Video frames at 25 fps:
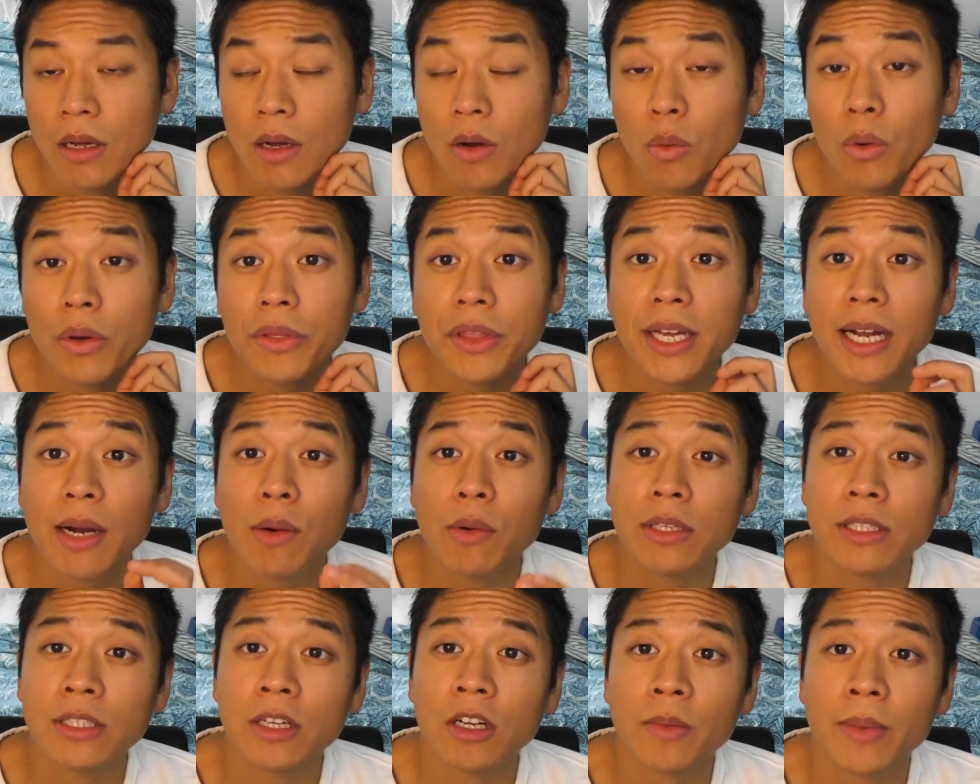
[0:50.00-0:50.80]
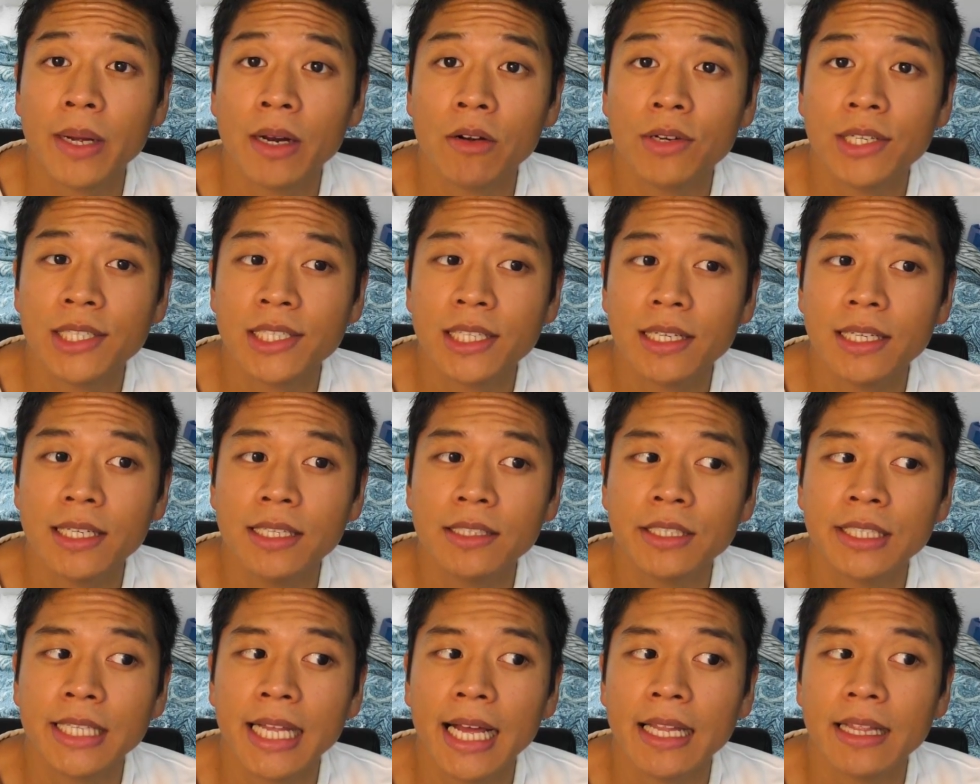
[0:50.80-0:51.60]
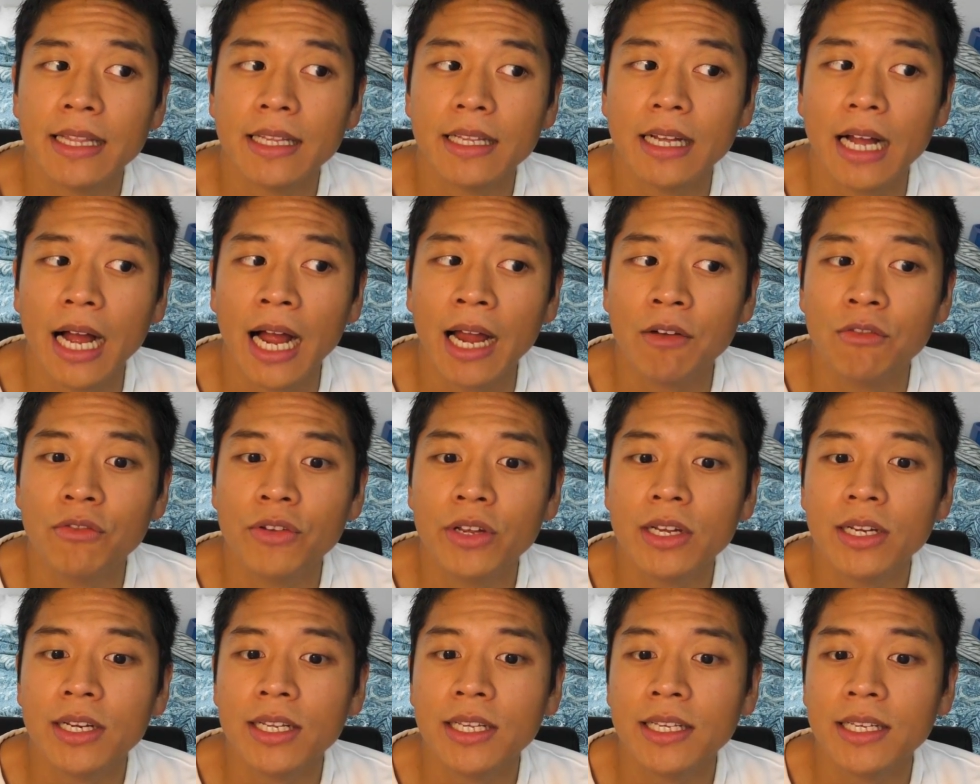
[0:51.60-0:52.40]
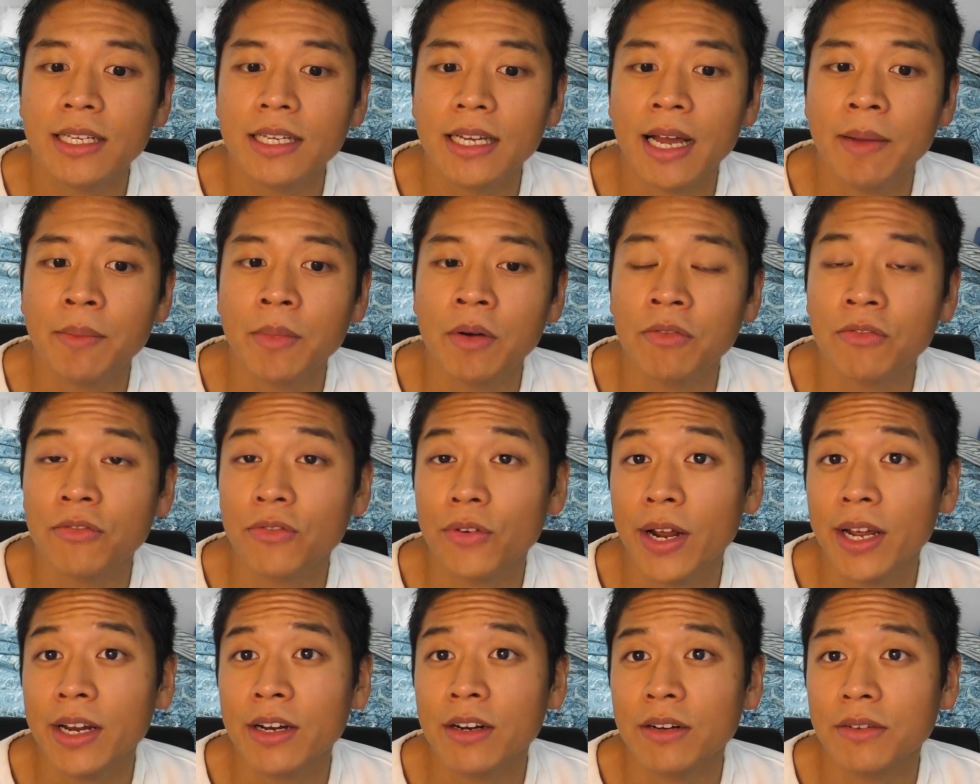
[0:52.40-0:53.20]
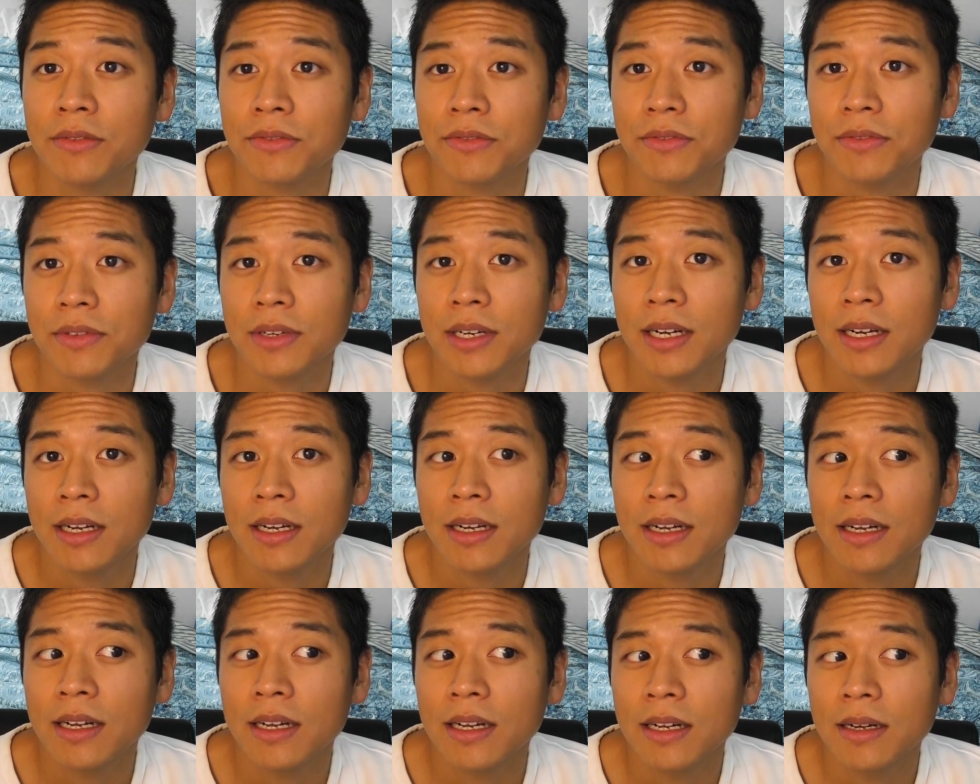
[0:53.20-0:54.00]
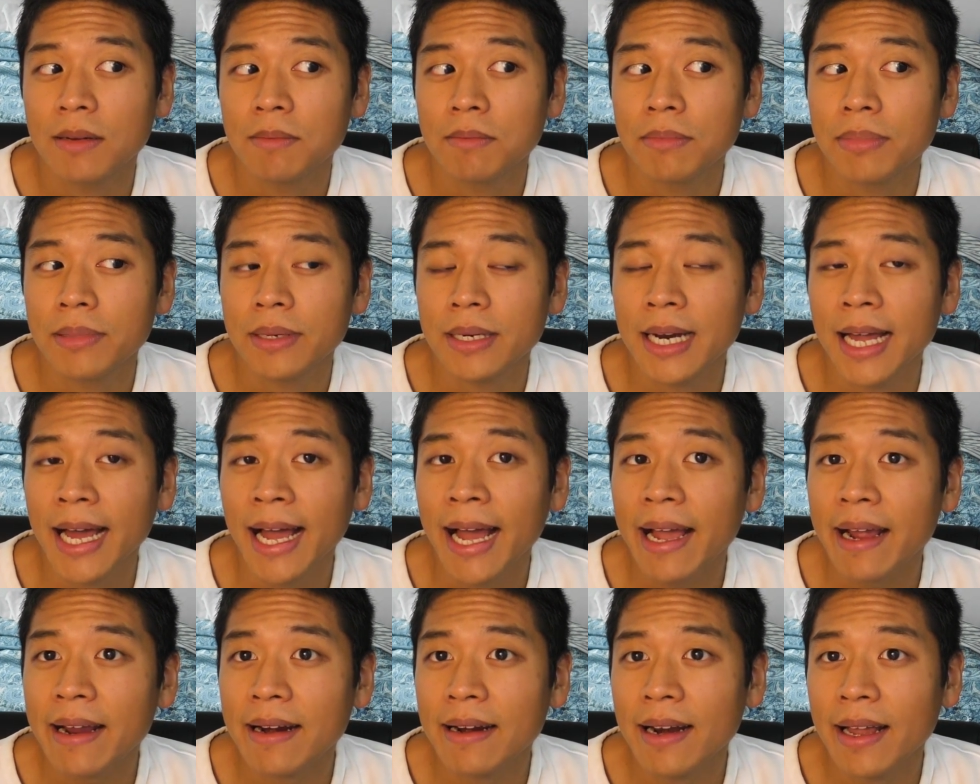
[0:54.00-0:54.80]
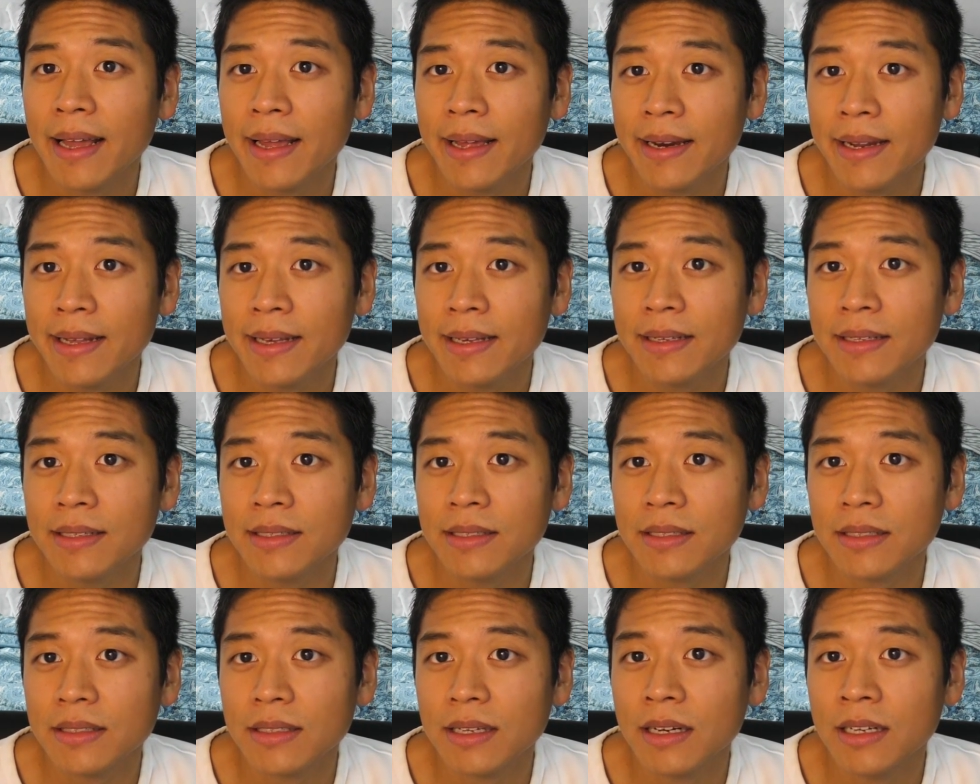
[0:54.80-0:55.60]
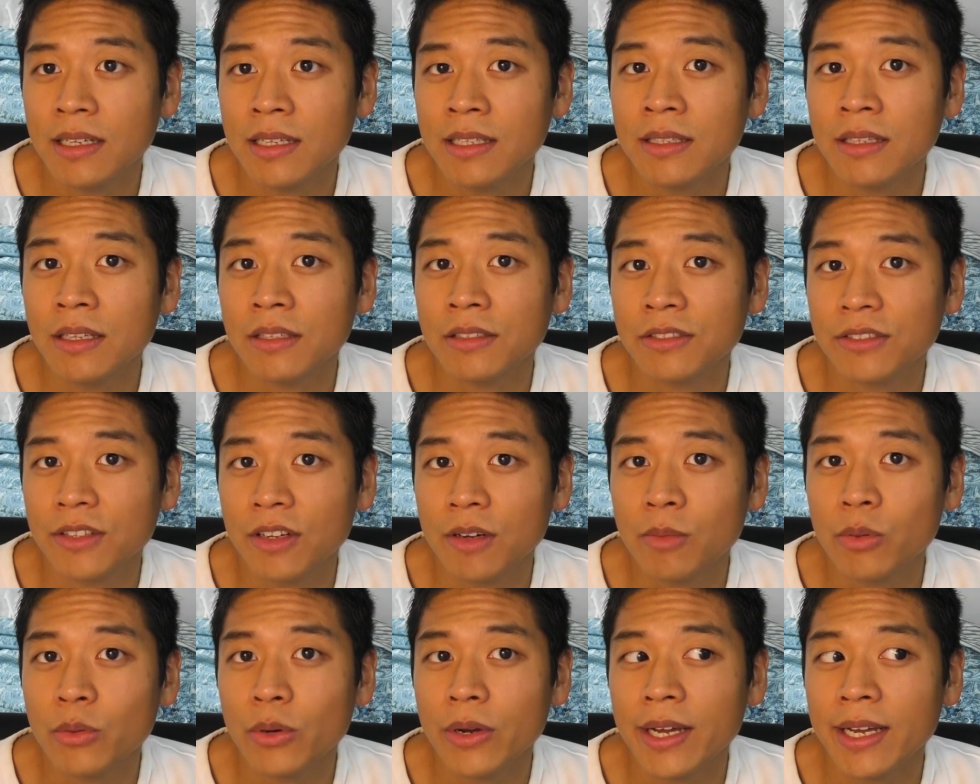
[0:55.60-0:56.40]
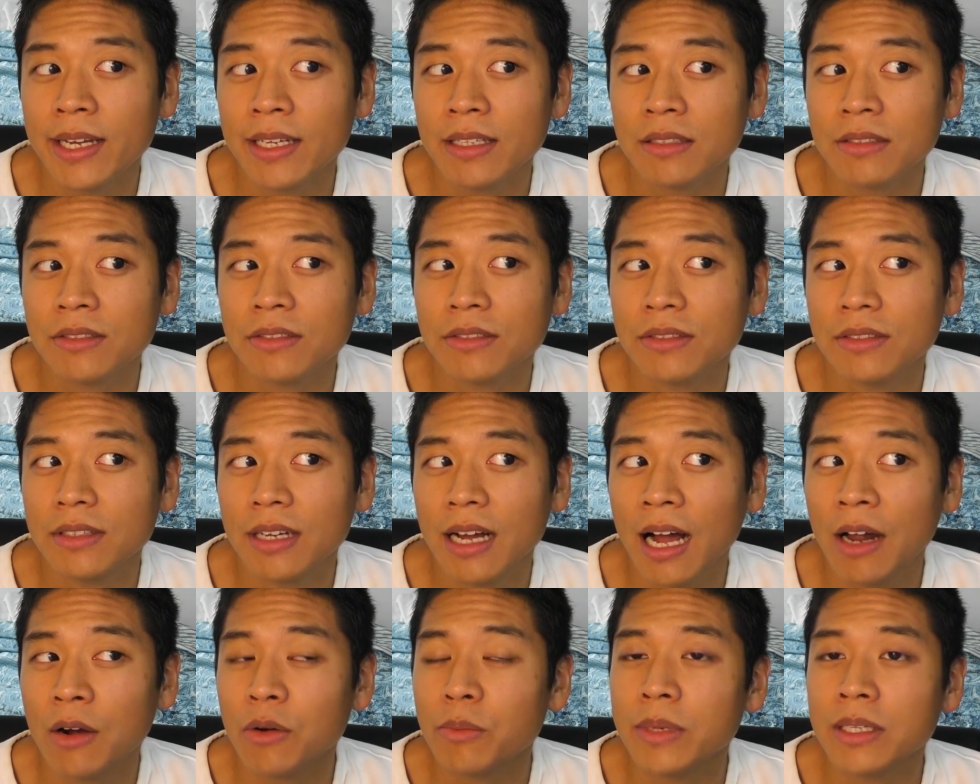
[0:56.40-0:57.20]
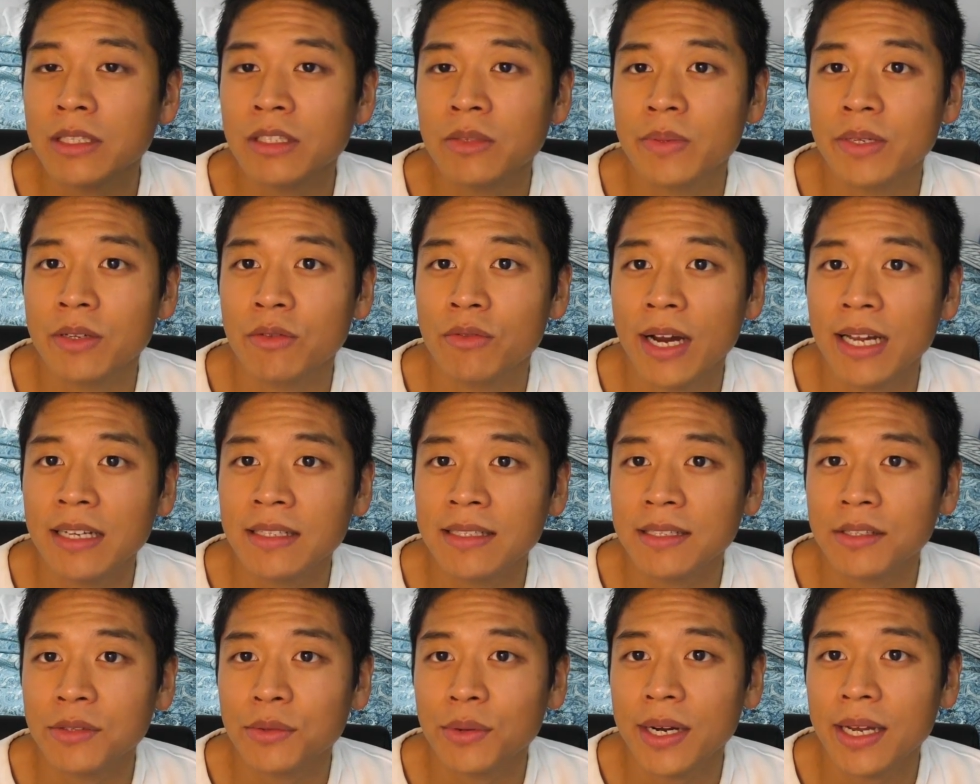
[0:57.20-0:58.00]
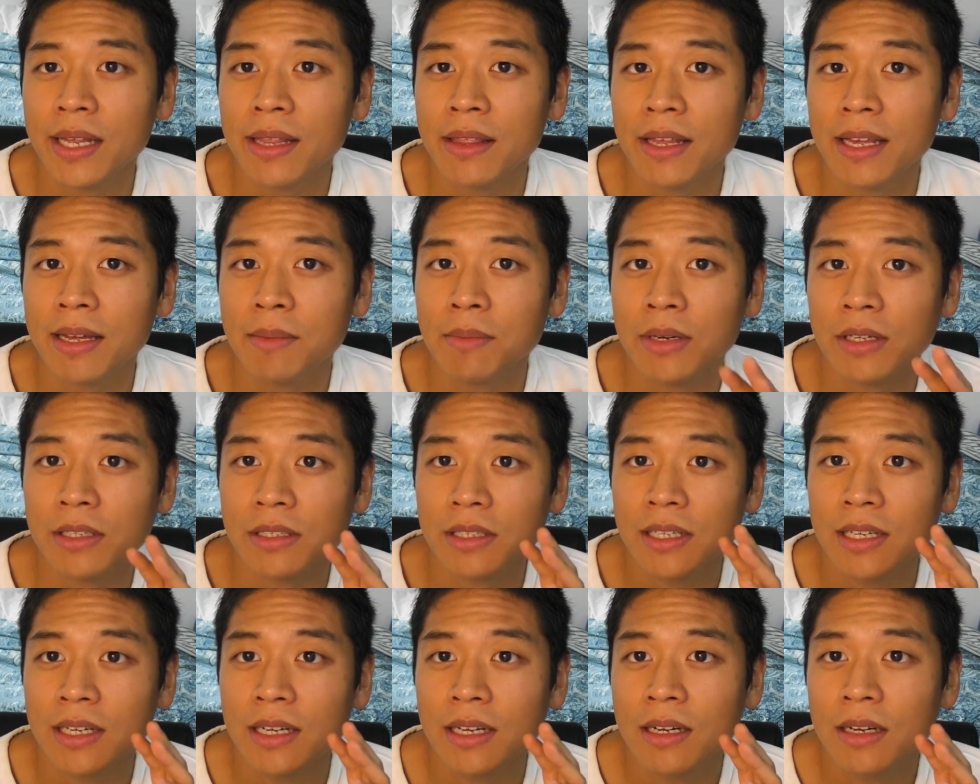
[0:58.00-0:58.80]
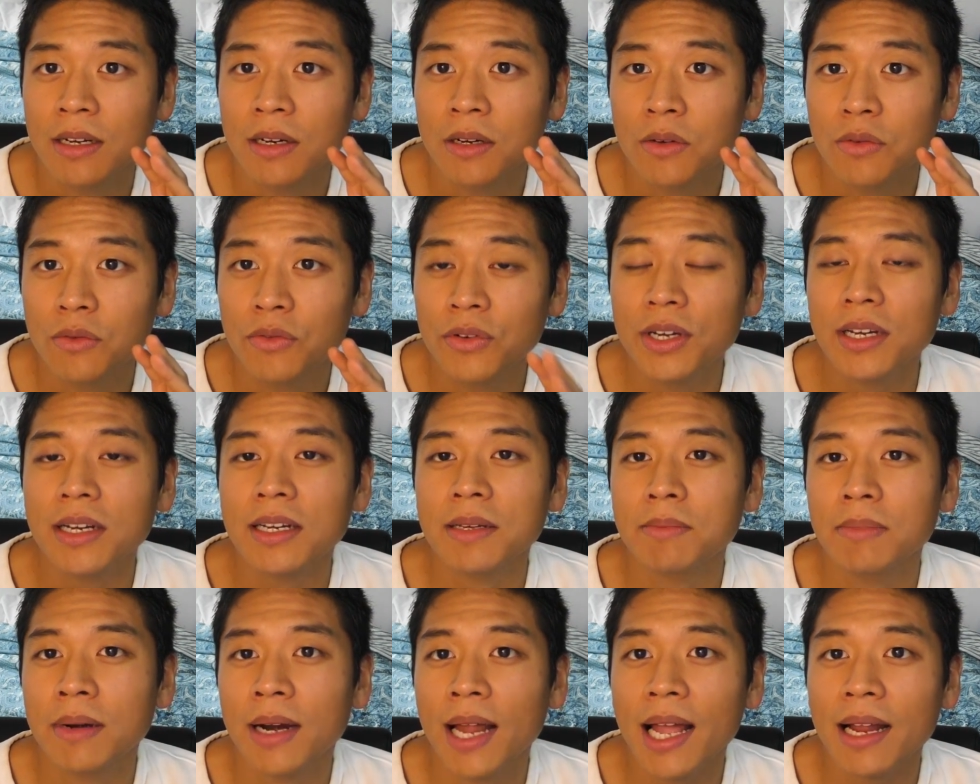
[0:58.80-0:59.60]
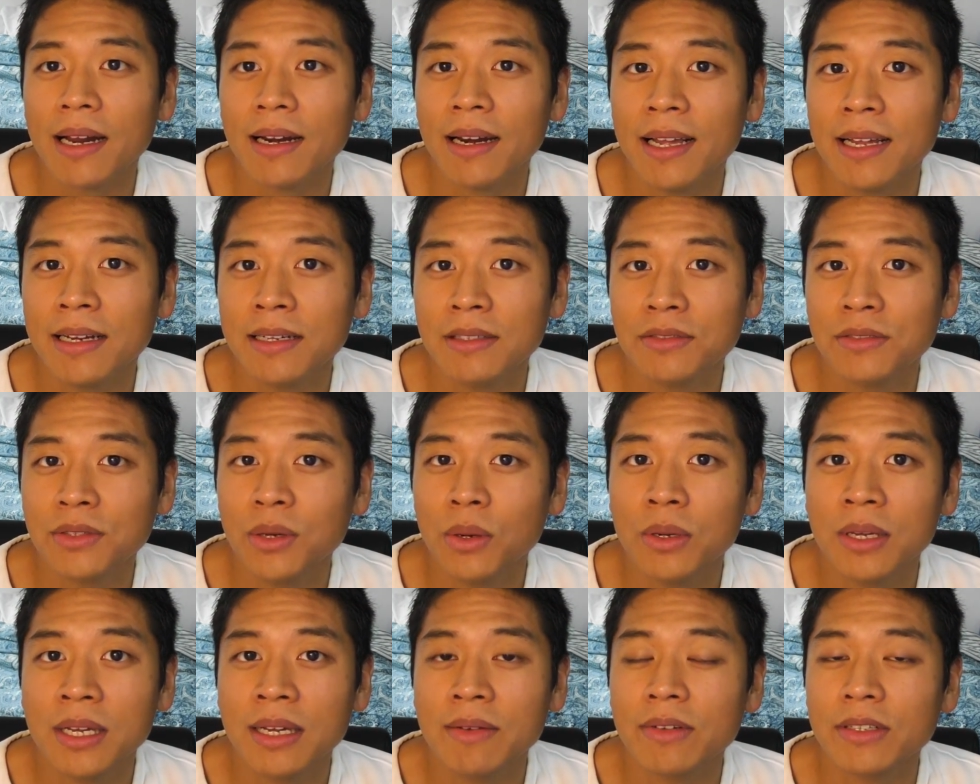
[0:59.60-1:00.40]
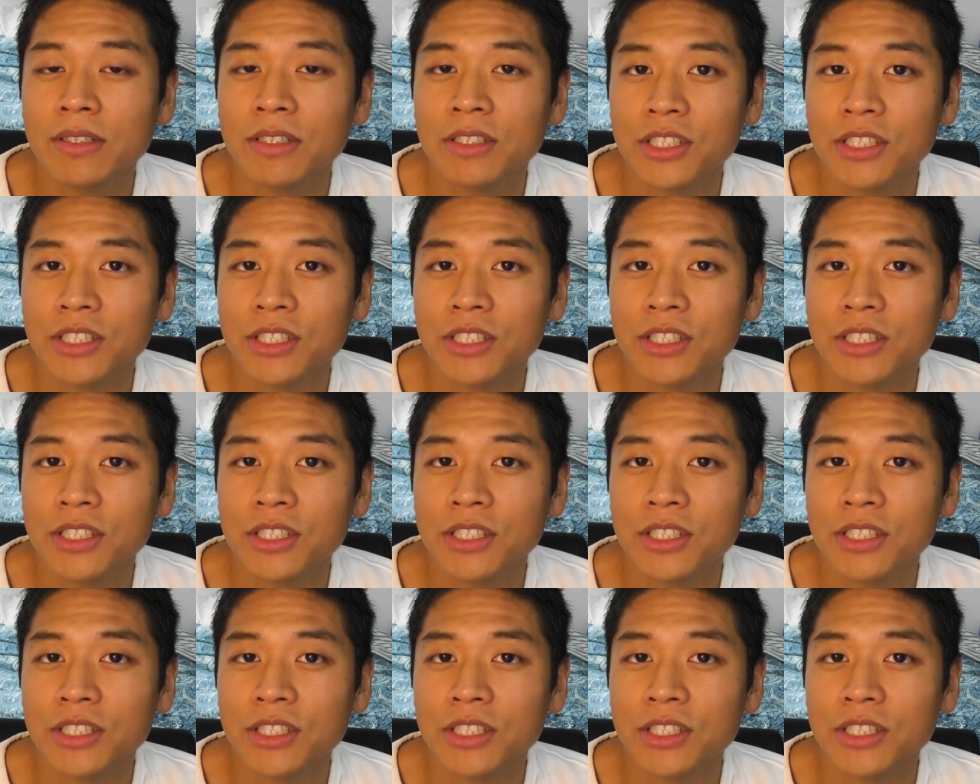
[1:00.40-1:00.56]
One thing I want to talk about recently is that I really am afraid of black ladies in the subways. I don't mean to be racist or anything, but really, black ladies don't give a